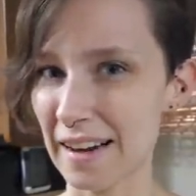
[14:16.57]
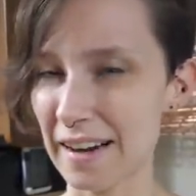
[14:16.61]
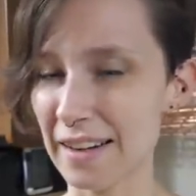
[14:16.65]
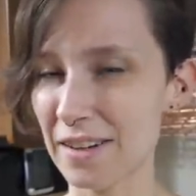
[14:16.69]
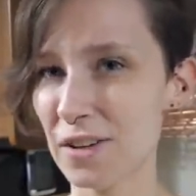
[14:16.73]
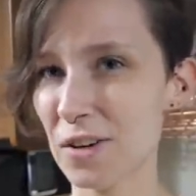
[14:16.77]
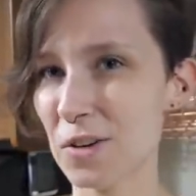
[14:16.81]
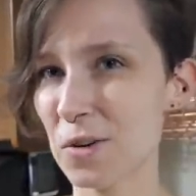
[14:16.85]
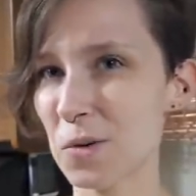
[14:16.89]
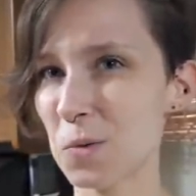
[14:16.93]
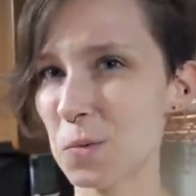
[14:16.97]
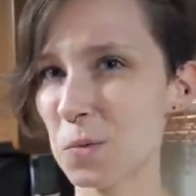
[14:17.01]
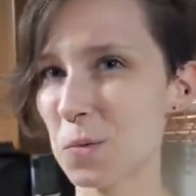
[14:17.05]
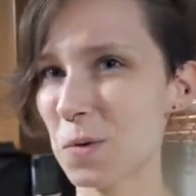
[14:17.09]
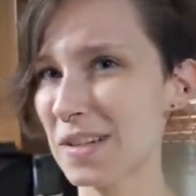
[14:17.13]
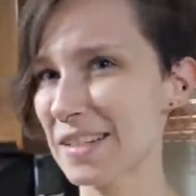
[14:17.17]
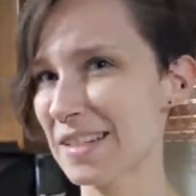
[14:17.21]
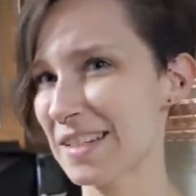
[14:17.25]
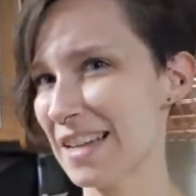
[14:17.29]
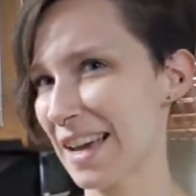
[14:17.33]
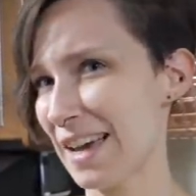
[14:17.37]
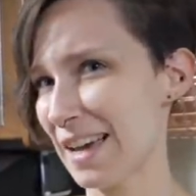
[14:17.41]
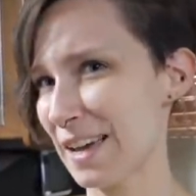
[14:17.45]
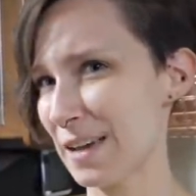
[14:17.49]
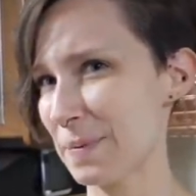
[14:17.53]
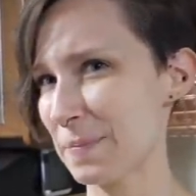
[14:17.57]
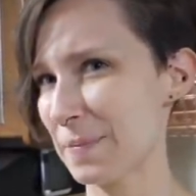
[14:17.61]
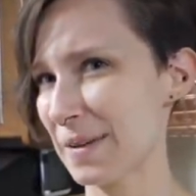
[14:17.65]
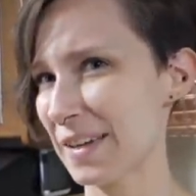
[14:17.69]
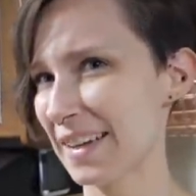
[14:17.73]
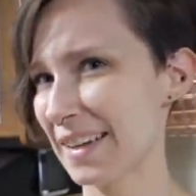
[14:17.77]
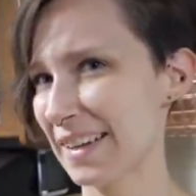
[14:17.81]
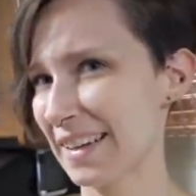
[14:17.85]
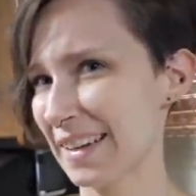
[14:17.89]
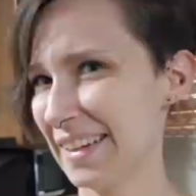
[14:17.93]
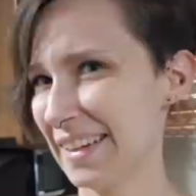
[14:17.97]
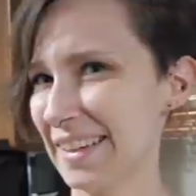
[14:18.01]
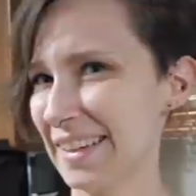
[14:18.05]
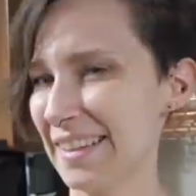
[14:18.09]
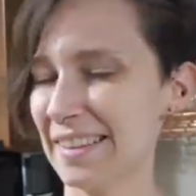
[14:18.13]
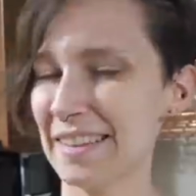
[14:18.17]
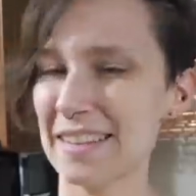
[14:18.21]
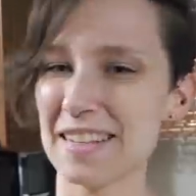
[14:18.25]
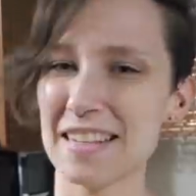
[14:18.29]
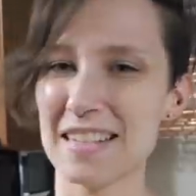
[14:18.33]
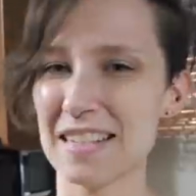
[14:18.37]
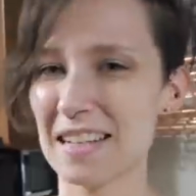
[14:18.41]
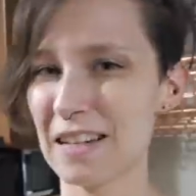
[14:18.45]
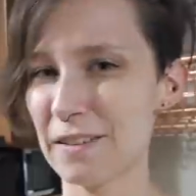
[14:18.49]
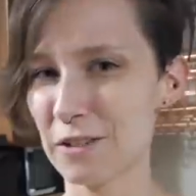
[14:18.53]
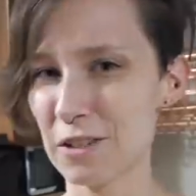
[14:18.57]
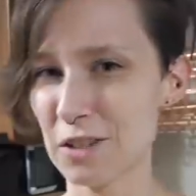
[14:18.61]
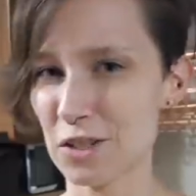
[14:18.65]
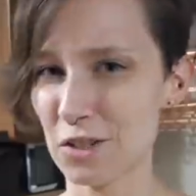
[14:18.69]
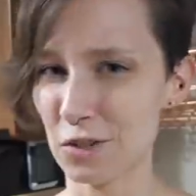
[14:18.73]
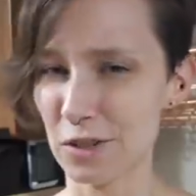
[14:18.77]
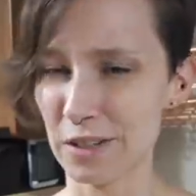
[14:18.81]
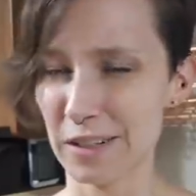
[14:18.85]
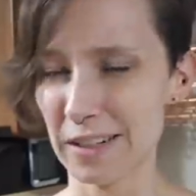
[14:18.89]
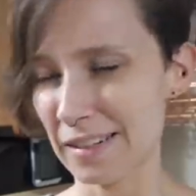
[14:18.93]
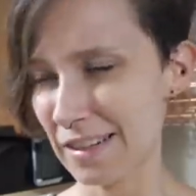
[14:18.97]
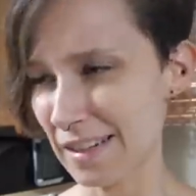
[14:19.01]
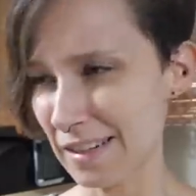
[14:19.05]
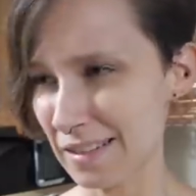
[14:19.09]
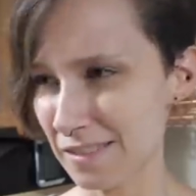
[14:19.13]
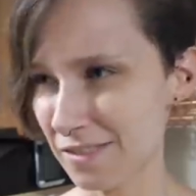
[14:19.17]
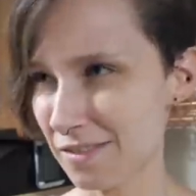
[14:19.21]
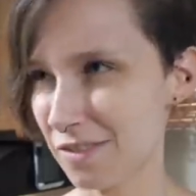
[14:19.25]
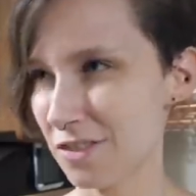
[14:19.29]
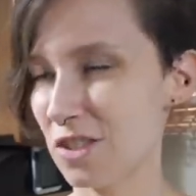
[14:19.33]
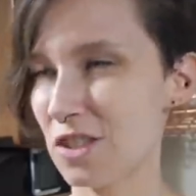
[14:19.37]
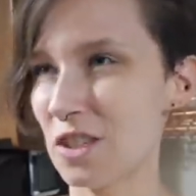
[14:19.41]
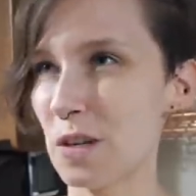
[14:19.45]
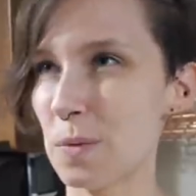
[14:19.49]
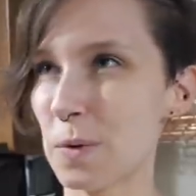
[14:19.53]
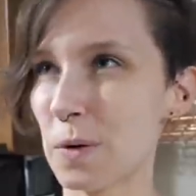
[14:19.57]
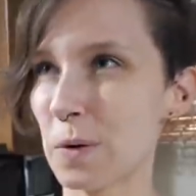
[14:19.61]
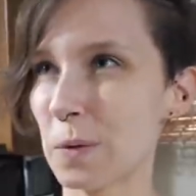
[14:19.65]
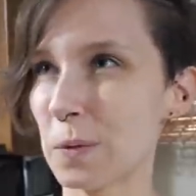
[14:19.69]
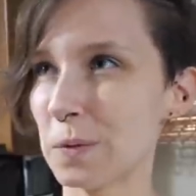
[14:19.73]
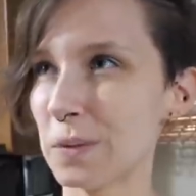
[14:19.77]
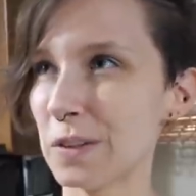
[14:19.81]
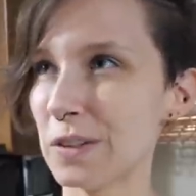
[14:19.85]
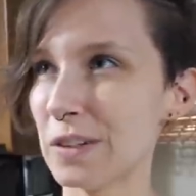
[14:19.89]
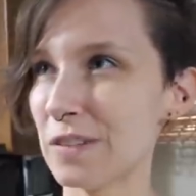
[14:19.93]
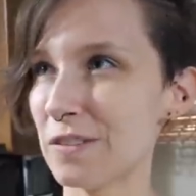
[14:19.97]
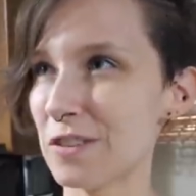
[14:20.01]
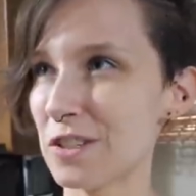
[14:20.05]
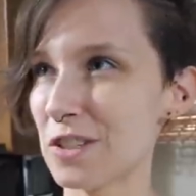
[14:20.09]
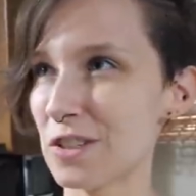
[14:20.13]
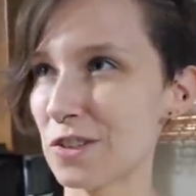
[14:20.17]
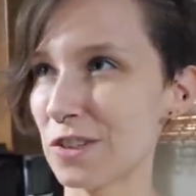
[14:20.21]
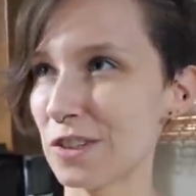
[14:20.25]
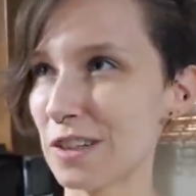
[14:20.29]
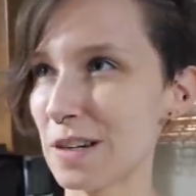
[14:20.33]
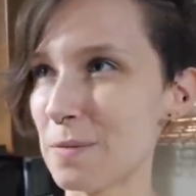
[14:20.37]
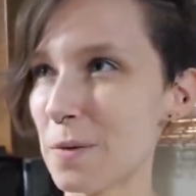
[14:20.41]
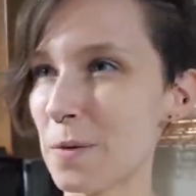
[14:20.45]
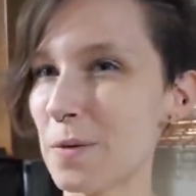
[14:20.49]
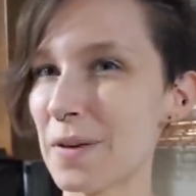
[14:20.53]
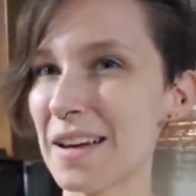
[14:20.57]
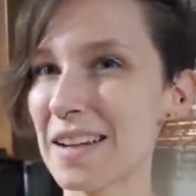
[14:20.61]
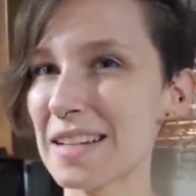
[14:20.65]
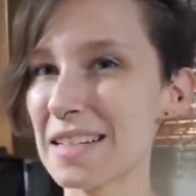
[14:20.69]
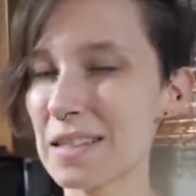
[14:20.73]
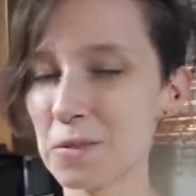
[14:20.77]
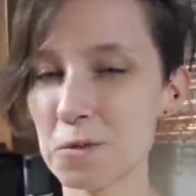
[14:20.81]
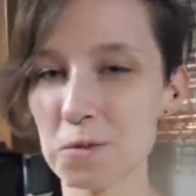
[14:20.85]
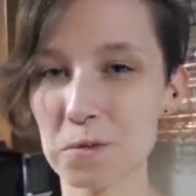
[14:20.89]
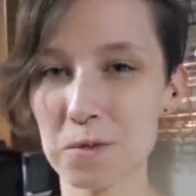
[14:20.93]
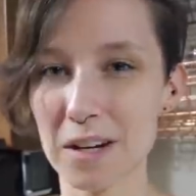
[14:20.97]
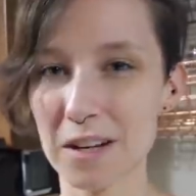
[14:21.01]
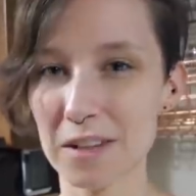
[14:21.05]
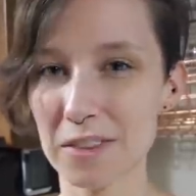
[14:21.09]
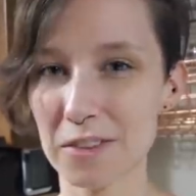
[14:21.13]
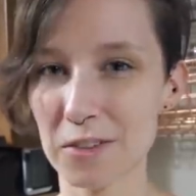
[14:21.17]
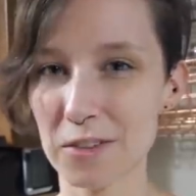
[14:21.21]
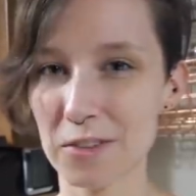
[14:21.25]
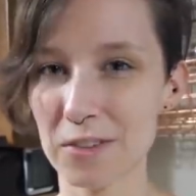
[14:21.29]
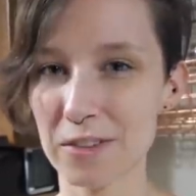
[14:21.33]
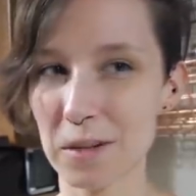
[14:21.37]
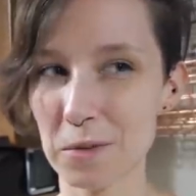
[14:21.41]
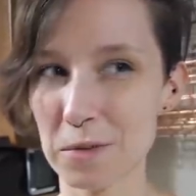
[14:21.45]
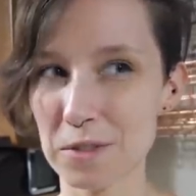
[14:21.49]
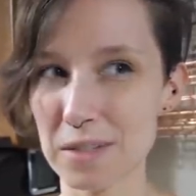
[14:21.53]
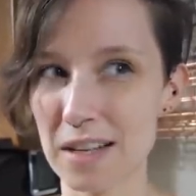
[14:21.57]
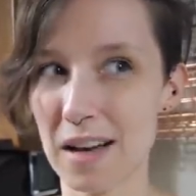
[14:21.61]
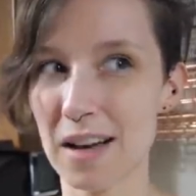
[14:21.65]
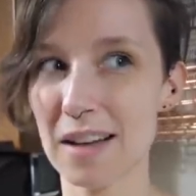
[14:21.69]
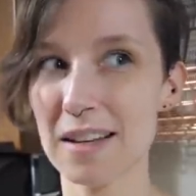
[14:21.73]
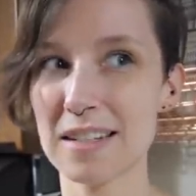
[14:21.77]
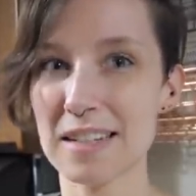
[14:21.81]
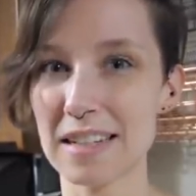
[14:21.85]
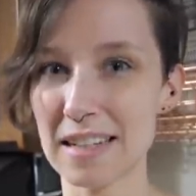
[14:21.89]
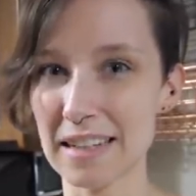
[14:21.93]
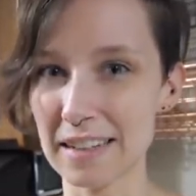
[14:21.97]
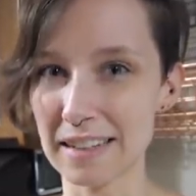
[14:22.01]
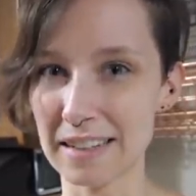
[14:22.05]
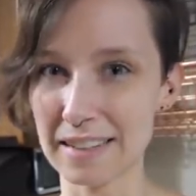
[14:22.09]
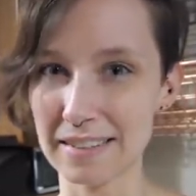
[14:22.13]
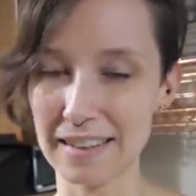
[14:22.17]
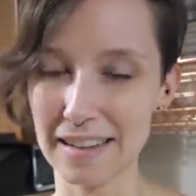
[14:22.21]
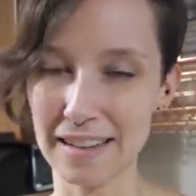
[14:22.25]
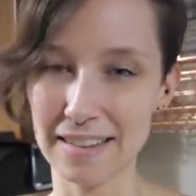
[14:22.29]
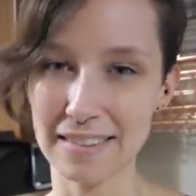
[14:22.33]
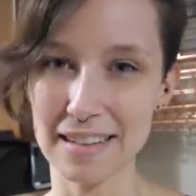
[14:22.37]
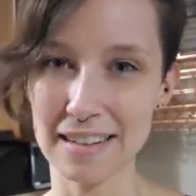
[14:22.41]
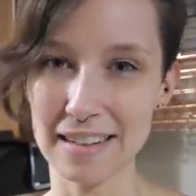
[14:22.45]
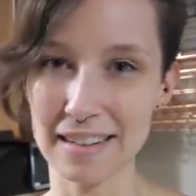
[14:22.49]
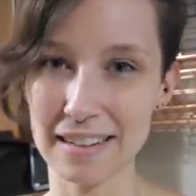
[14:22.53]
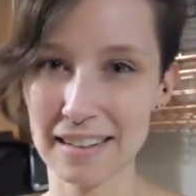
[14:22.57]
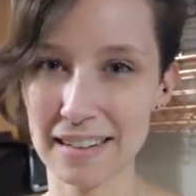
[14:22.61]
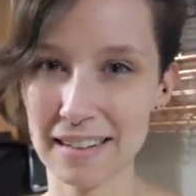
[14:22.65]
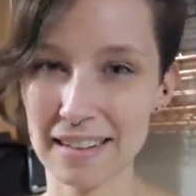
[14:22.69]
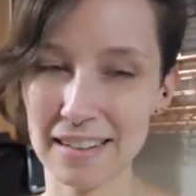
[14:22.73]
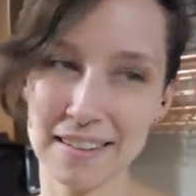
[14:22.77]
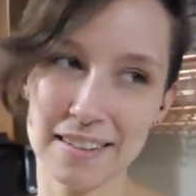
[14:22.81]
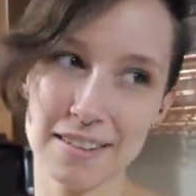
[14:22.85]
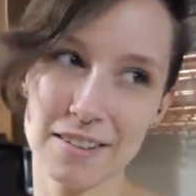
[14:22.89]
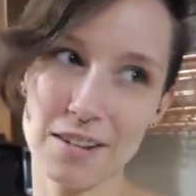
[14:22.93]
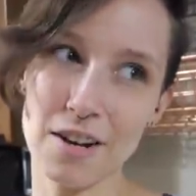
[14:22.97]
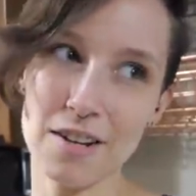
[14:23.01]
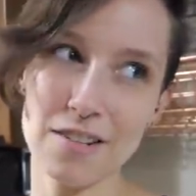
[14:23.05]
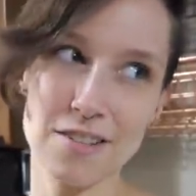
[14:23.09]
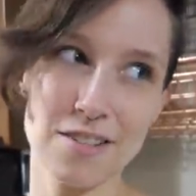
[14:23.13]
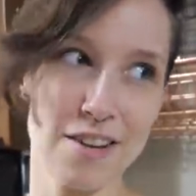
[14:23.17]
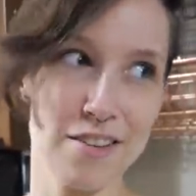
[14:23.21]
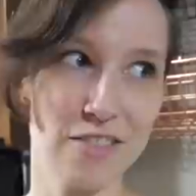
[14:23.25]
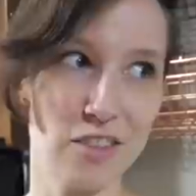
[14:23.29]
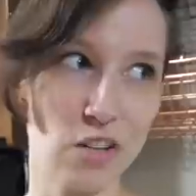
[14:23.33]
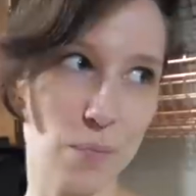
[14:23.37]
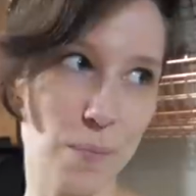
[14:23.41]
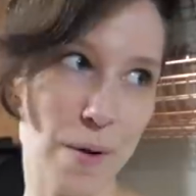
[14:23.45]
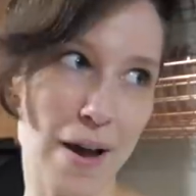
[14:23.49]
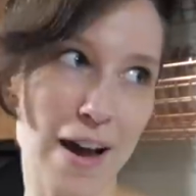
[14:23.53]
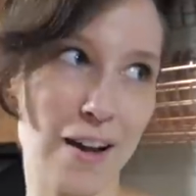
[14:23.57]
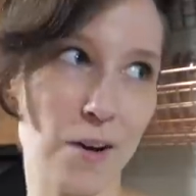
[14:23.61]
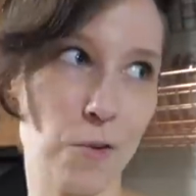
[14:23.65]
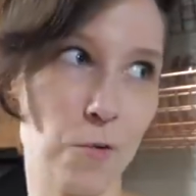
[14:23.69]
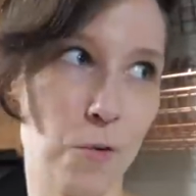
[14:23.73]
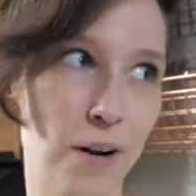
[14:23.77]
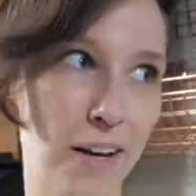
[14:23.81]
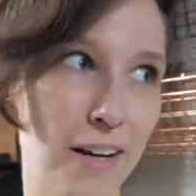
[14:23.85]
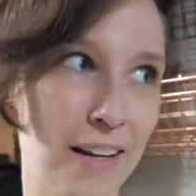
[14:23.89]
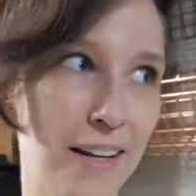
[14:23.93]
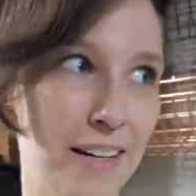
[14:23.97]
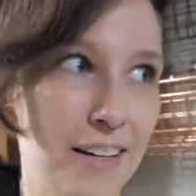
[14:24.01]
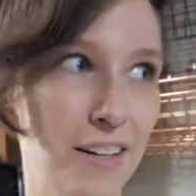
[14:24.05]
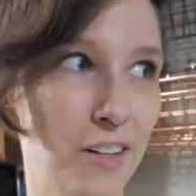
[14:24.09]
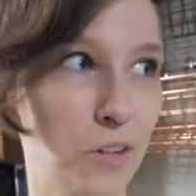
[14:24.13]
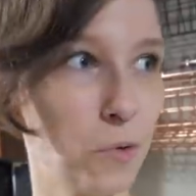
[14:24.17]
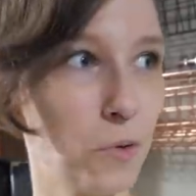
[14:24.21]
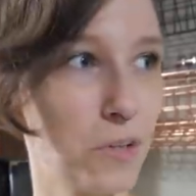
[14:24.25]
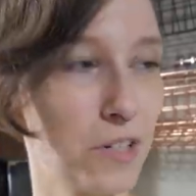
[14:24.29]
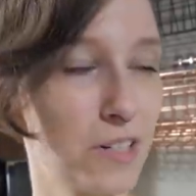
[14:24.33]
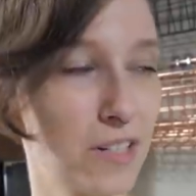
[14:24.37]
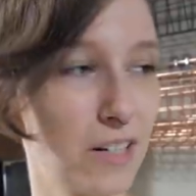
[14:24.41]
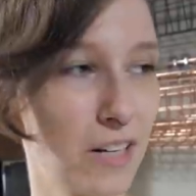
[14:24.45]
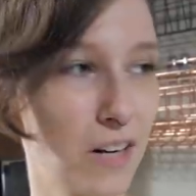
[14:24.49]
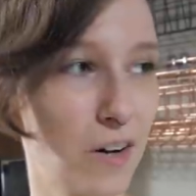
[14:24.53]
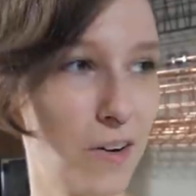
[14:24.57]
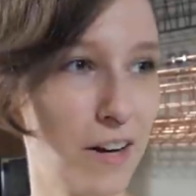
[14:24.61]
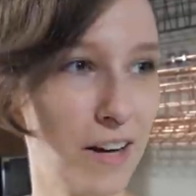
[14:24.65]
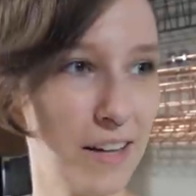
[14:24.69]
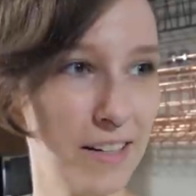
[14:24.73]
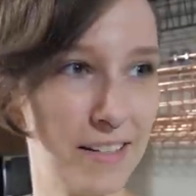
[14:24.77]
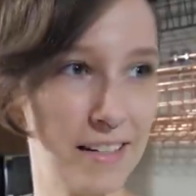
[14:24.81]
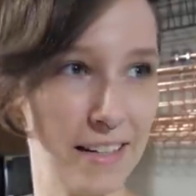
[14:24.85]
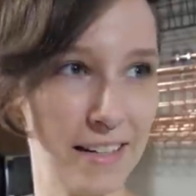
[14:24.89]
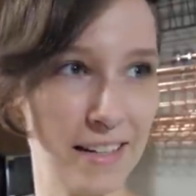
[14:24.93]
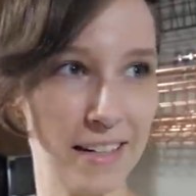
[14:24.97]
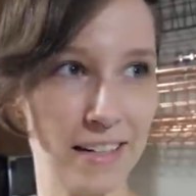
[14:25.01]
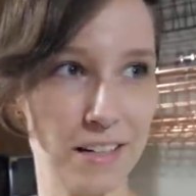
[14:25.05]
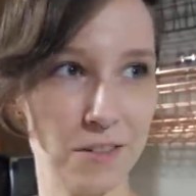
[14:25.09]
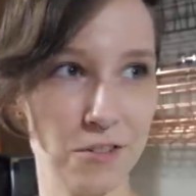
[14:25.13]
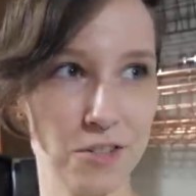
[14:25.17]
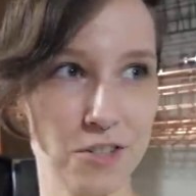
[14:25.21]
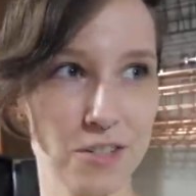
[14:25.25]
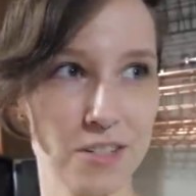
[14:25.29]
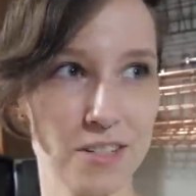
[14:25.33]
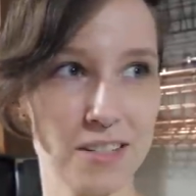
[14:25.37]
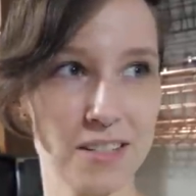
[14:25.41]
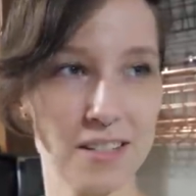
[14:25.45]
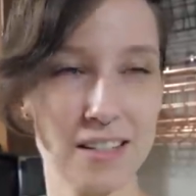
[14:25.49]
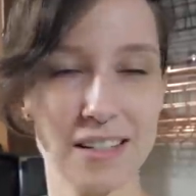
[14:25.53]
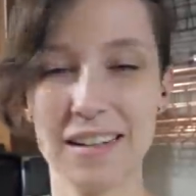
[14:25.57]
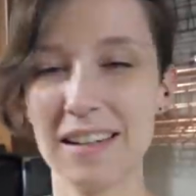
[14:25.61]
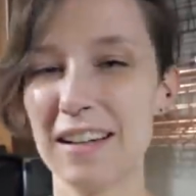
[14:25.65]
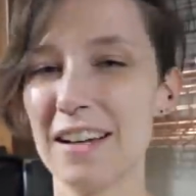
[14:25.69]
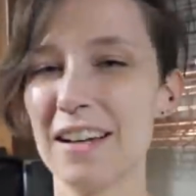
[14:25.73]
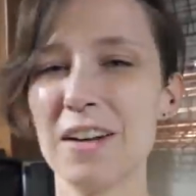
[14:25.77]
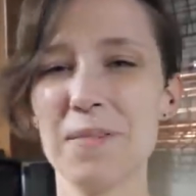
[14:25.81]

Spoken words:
I know one time, this is a different story, not super rude of a story, but we had someone walk through that was hunting and they had, like, guns on their back walking into the woods to go hunting, and it was just,